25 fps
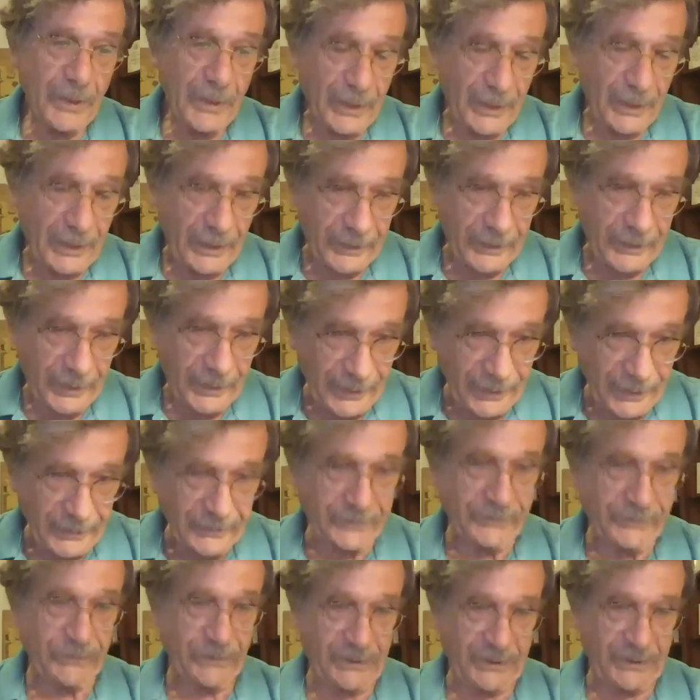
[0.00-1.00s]
an
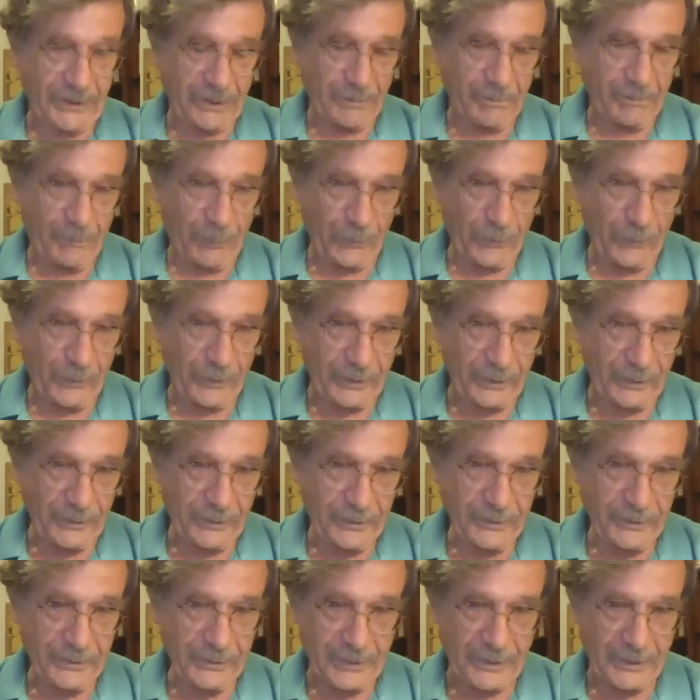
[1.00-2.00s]
interesting point
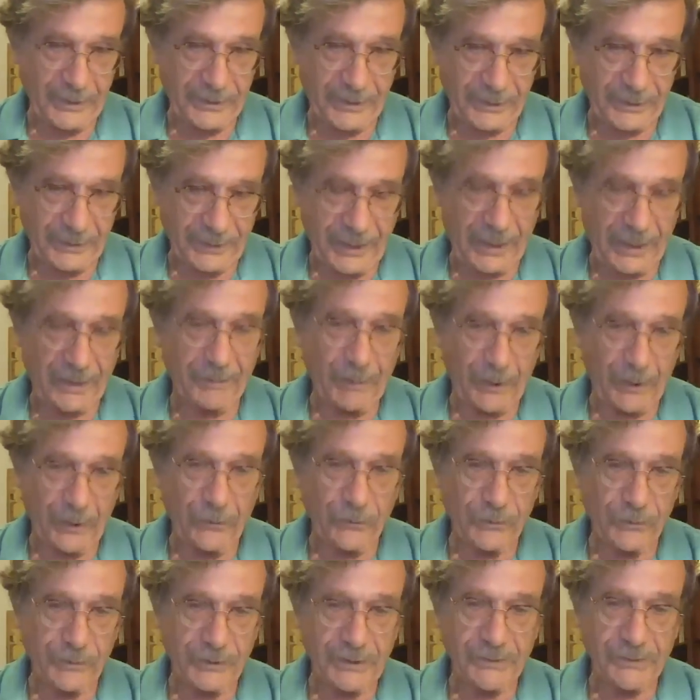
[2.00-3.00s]
that came
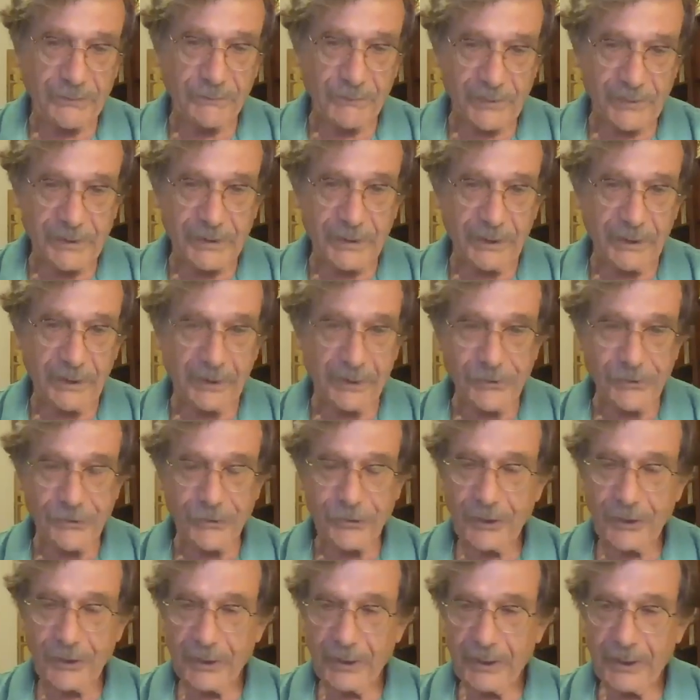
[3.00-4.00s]
along this research
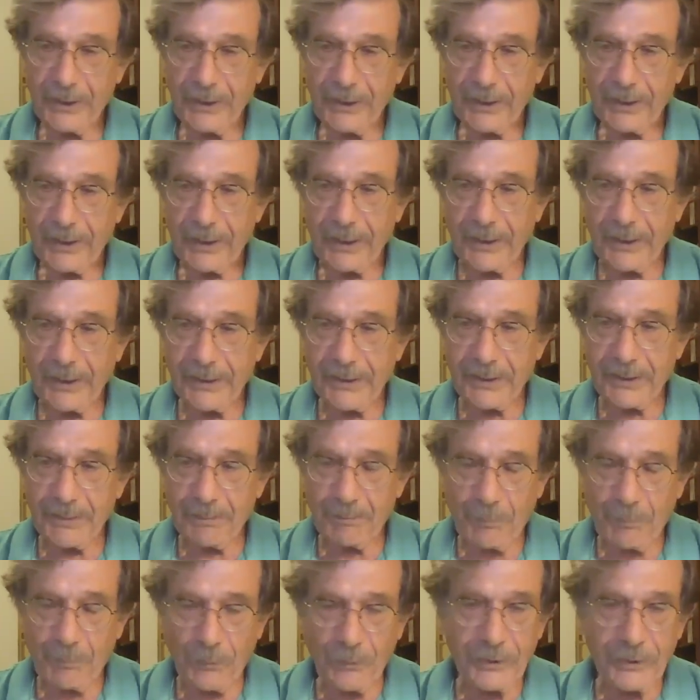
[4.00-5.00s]
is the
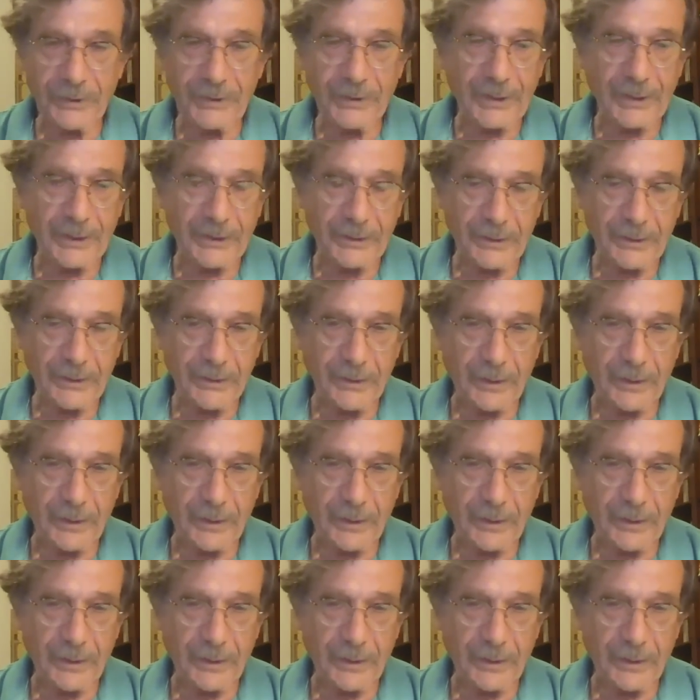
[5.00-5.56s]
point that